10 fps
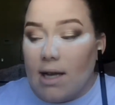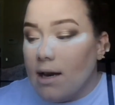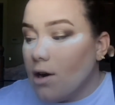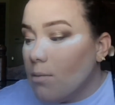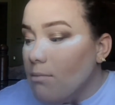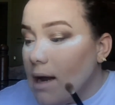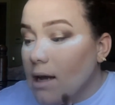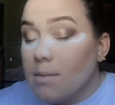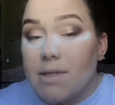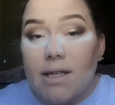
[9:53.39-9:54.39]
and her
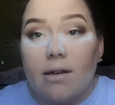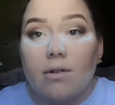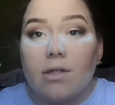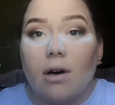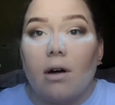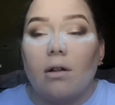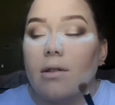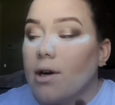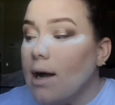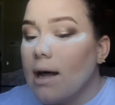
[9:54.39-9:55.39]
makeup skills, y'all,
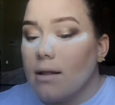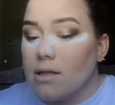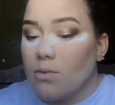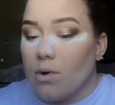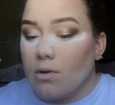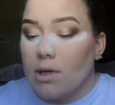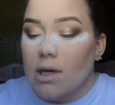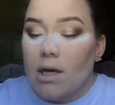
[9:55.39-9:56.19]
they're out of this world.